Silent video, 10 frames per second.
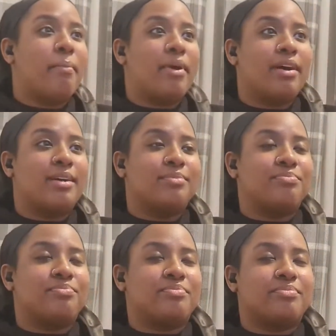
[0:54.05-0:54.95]
But
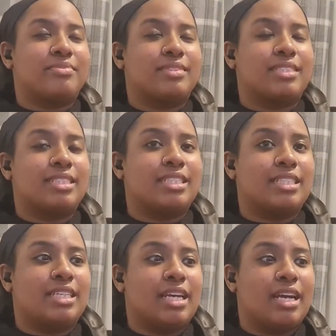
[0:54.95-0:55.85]

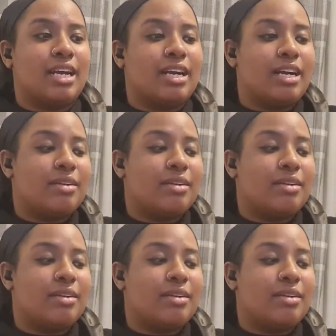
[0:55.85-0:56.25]
yeah,